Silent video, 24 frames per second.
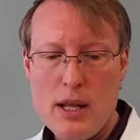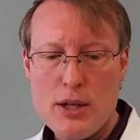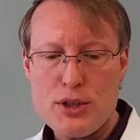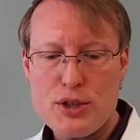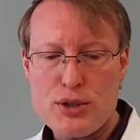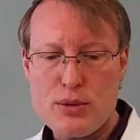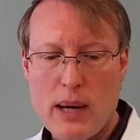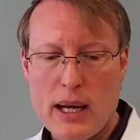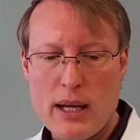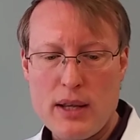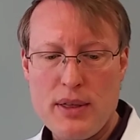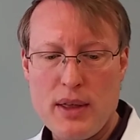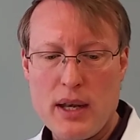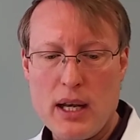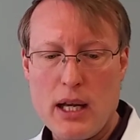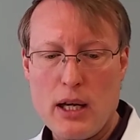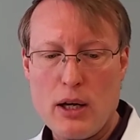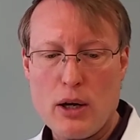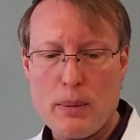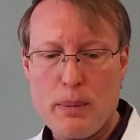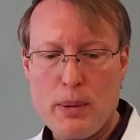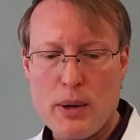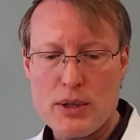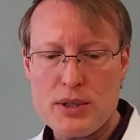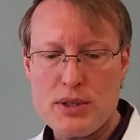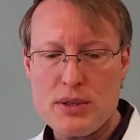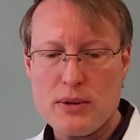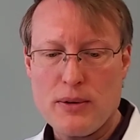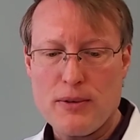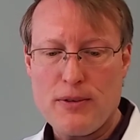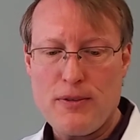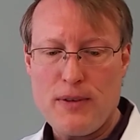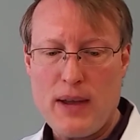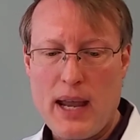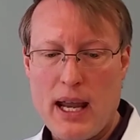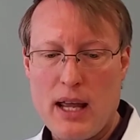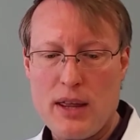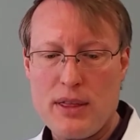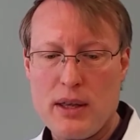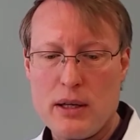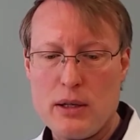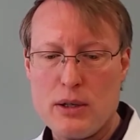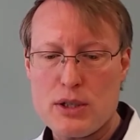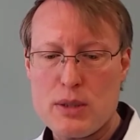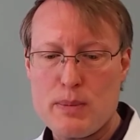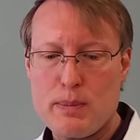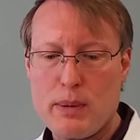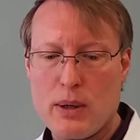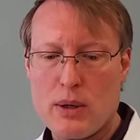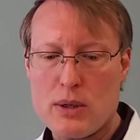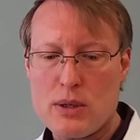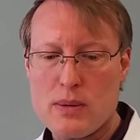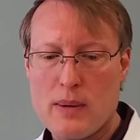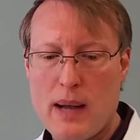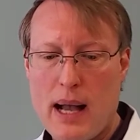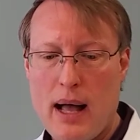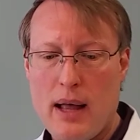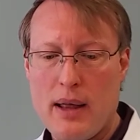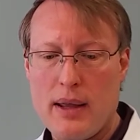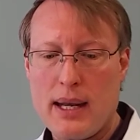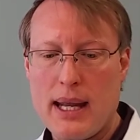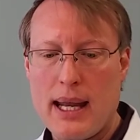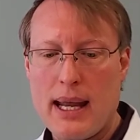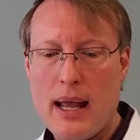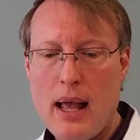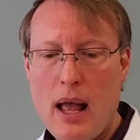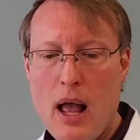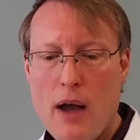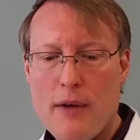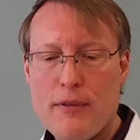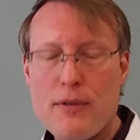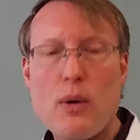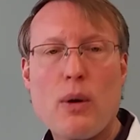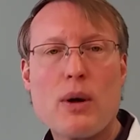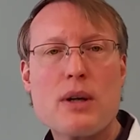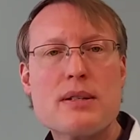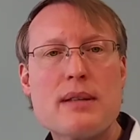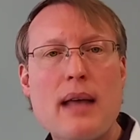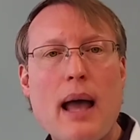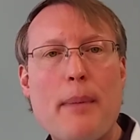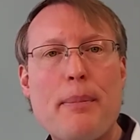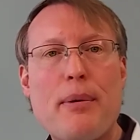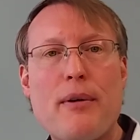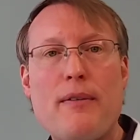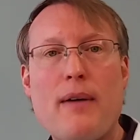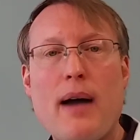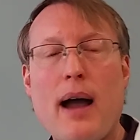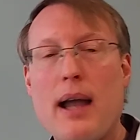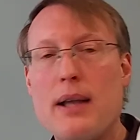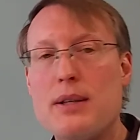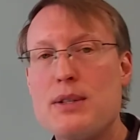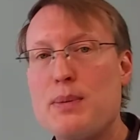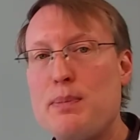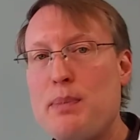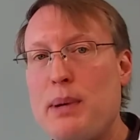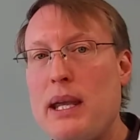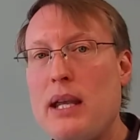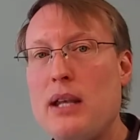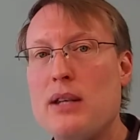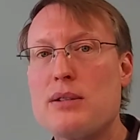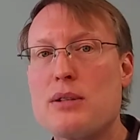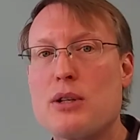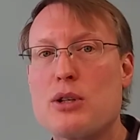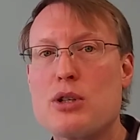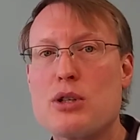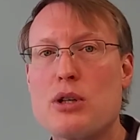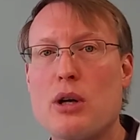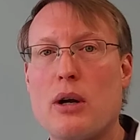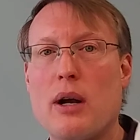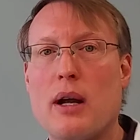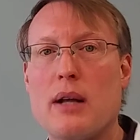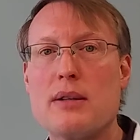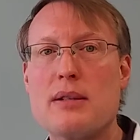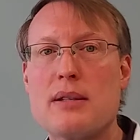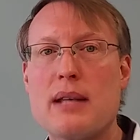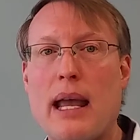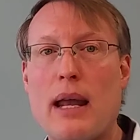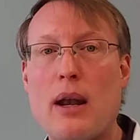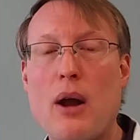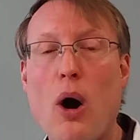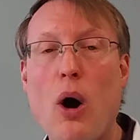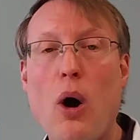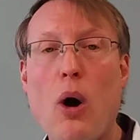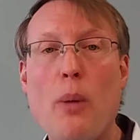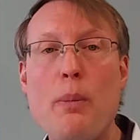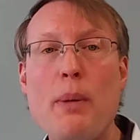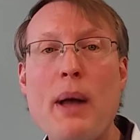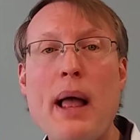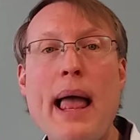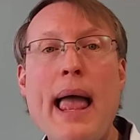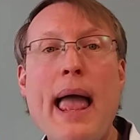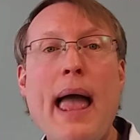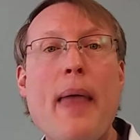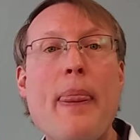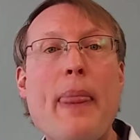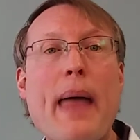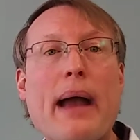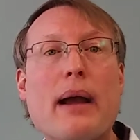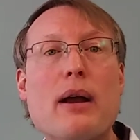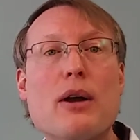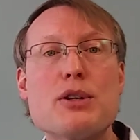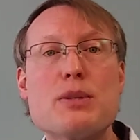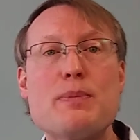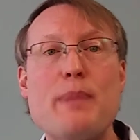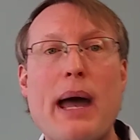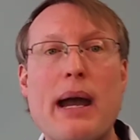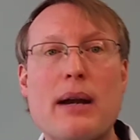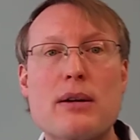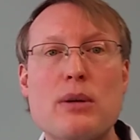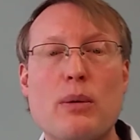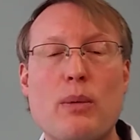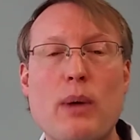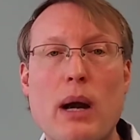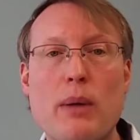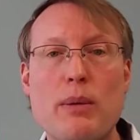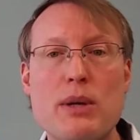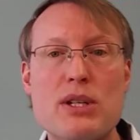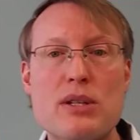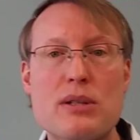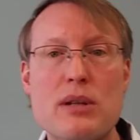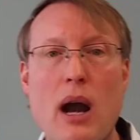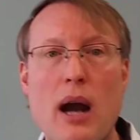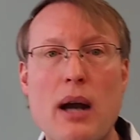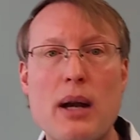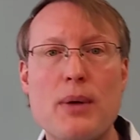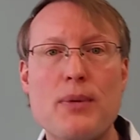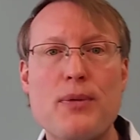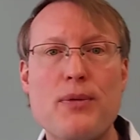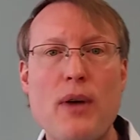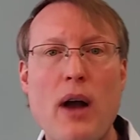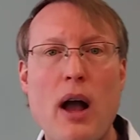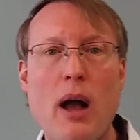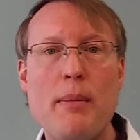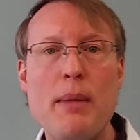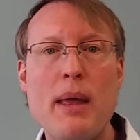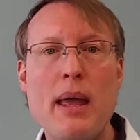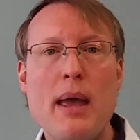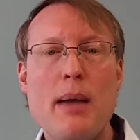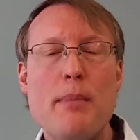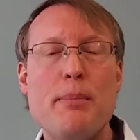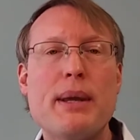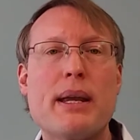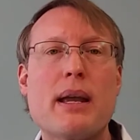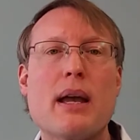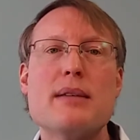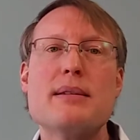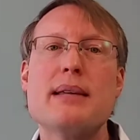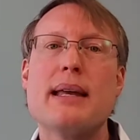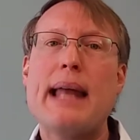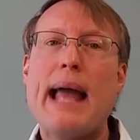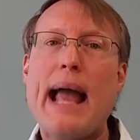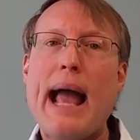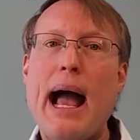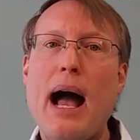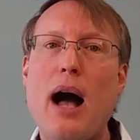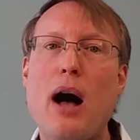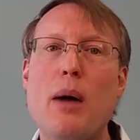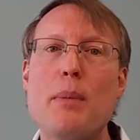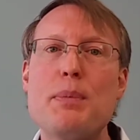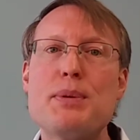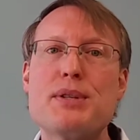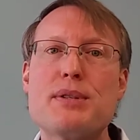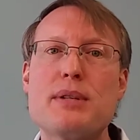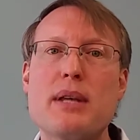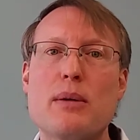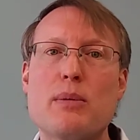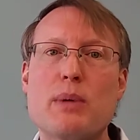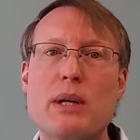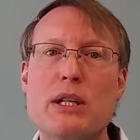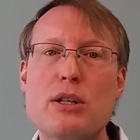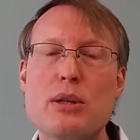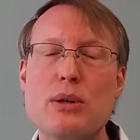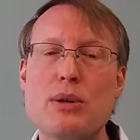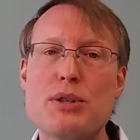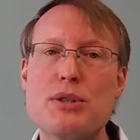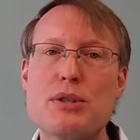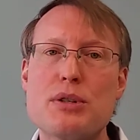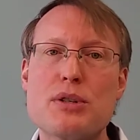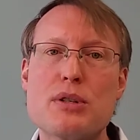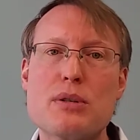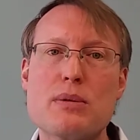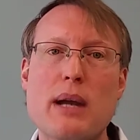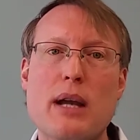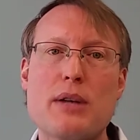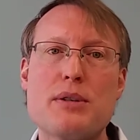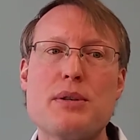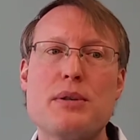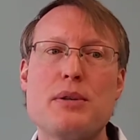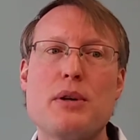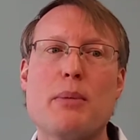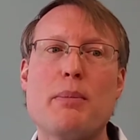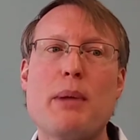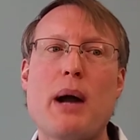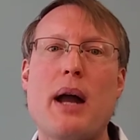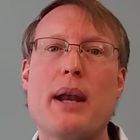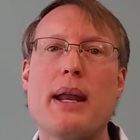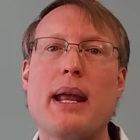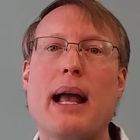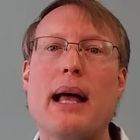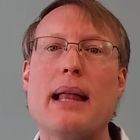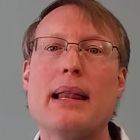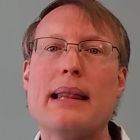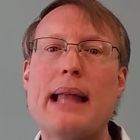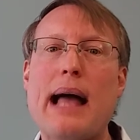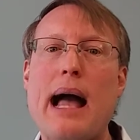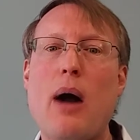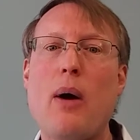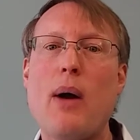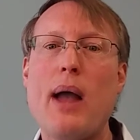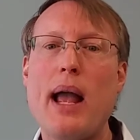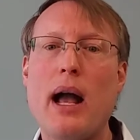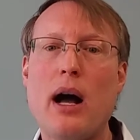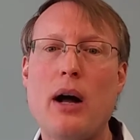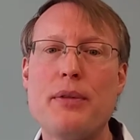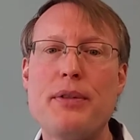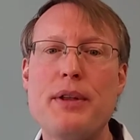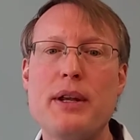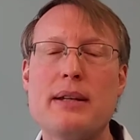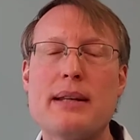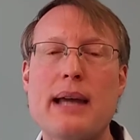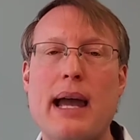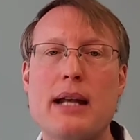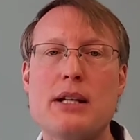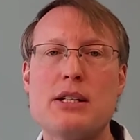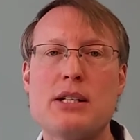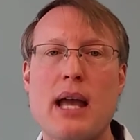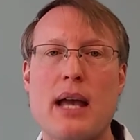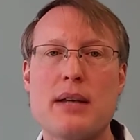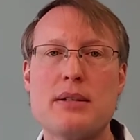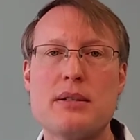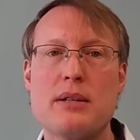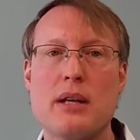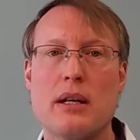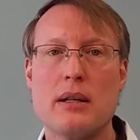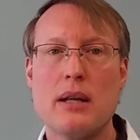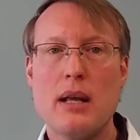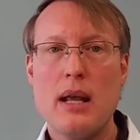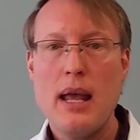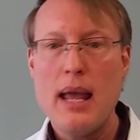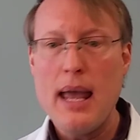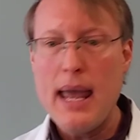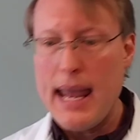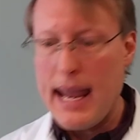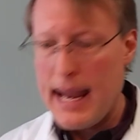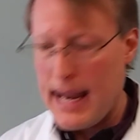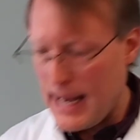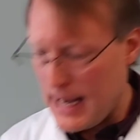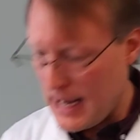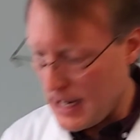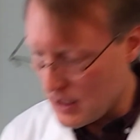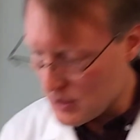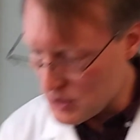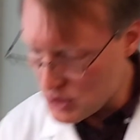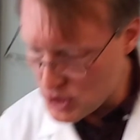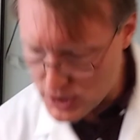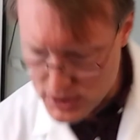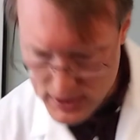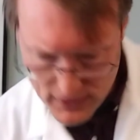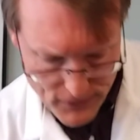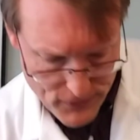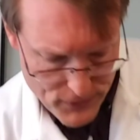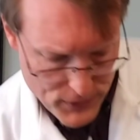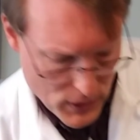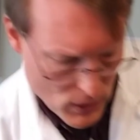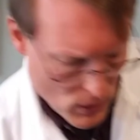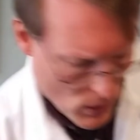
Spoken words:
strengthening your personal faith and your spirituality. Of course, that provides peace, assurance, and hope, and that goes back to where we started from, because it helps to reduce the stress in your body, allow healthy digestion. And just a few